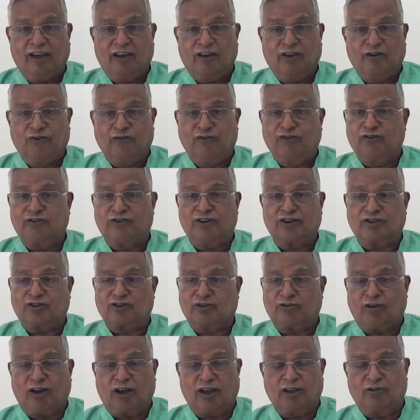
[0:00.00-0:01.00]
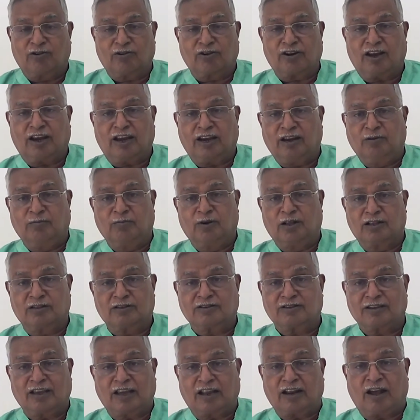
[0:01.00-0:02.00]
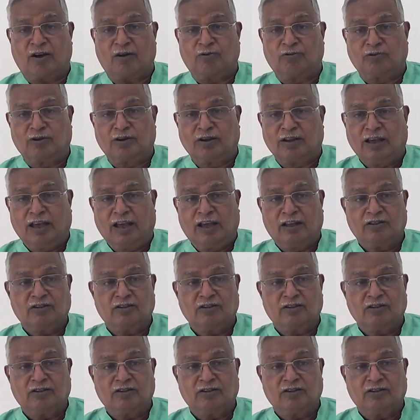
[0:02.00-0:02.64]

If you destroy your animals around,